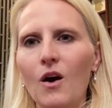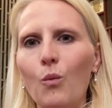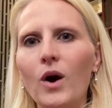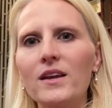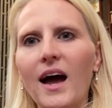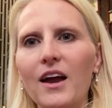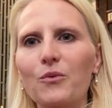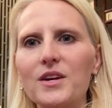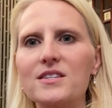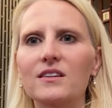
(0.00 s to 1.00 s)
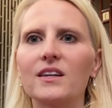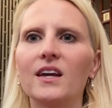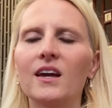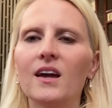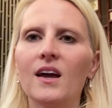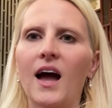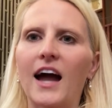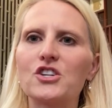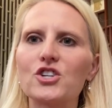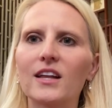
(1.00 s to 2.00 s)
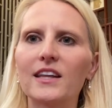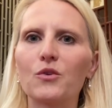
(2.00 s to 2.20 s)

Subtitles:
One night recently, I gently